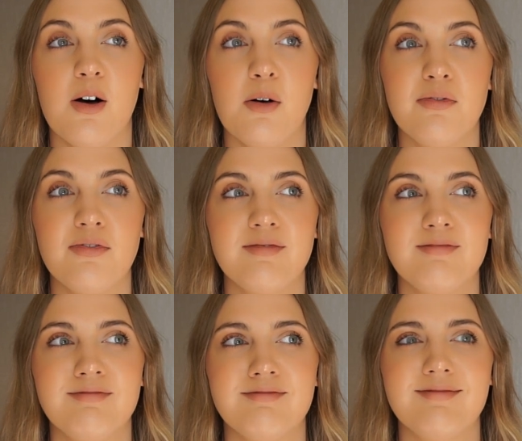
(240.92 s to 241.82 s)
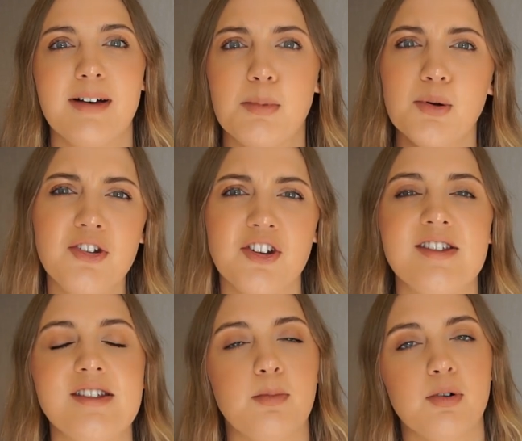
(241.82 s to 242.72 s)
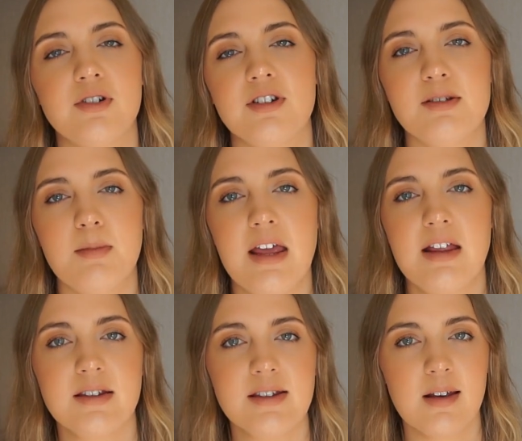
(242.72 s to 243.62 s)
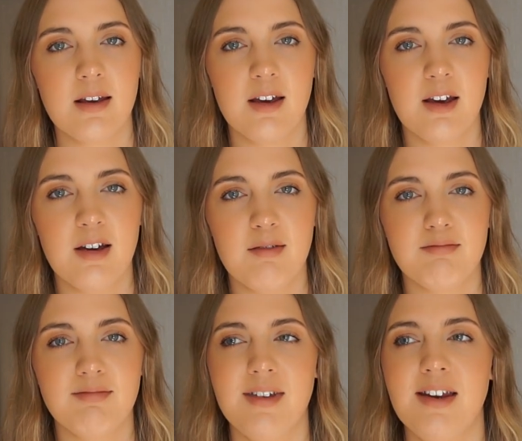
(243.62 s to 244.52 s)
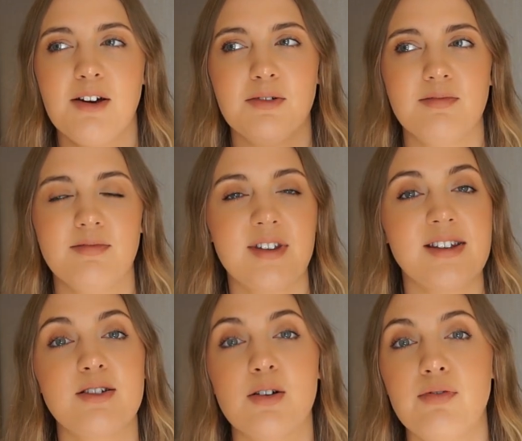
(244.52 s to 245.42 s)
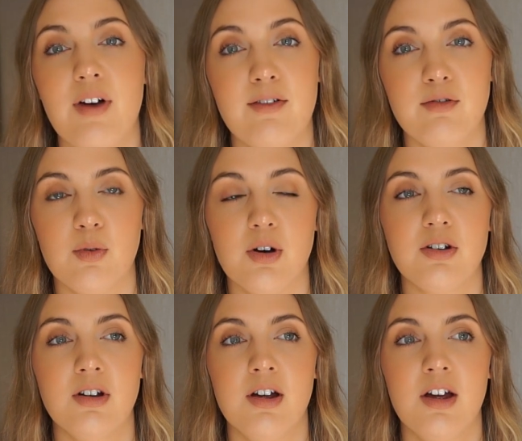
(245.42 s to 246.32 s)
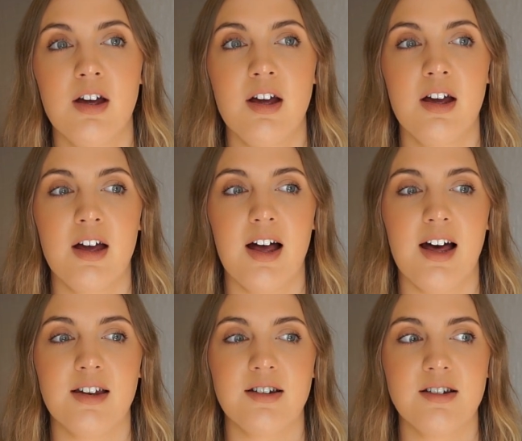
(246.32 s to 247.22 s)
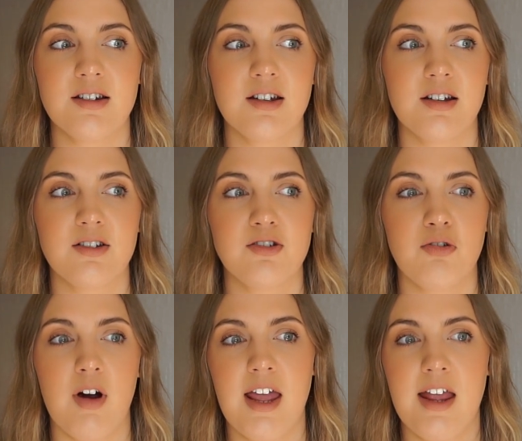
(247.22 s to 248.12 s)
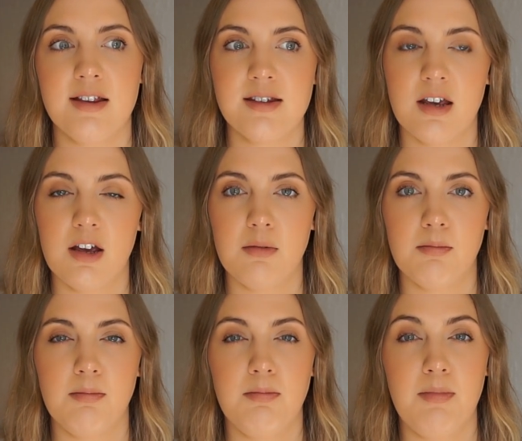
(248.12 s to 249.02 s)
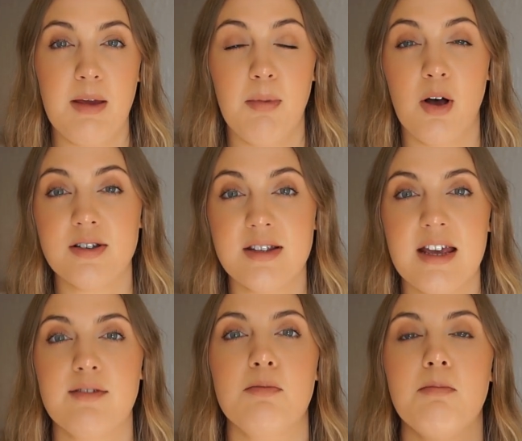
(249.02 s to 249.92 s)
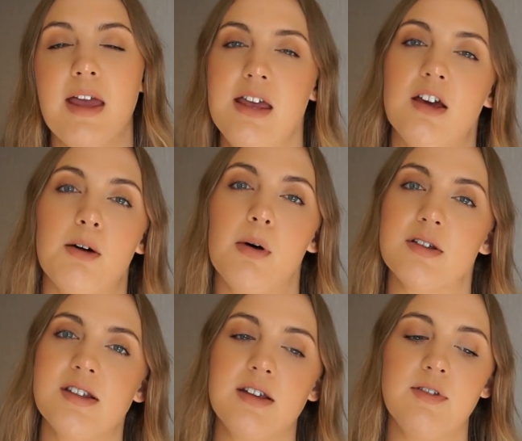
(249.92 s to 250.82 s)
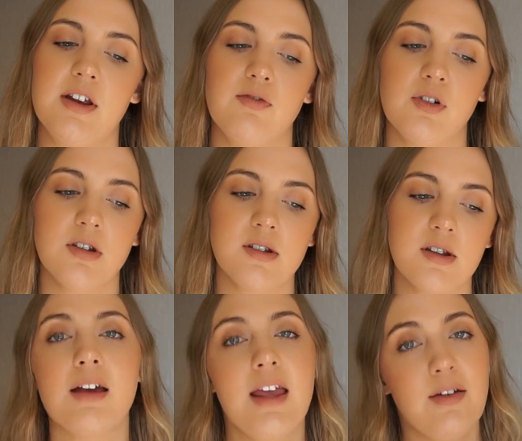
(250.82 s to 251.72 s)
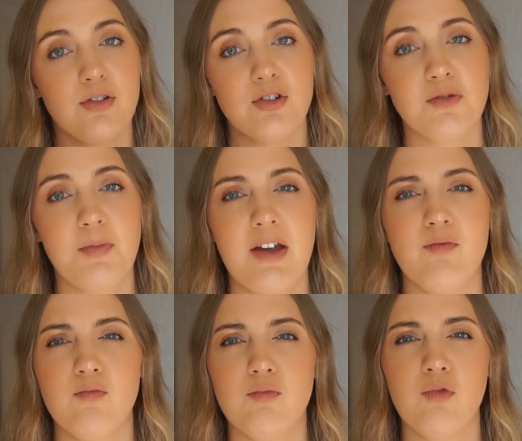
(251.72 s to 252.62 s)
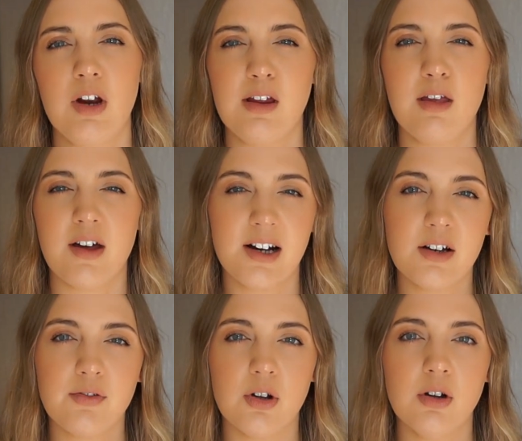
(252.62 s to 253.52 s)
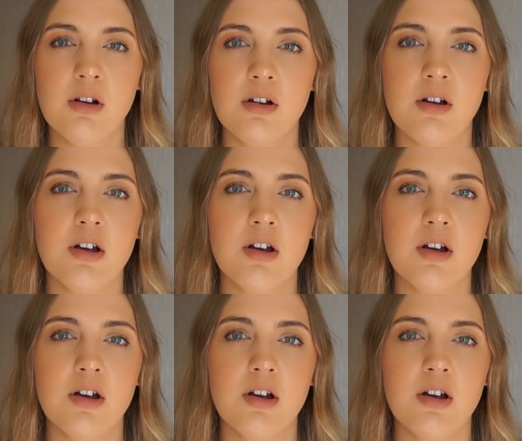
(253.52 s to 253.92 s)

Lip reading: of abundance. Abundance means, you know, there's enough for everyone, and trying to be positive and make a positive difference. Even just being really thankful.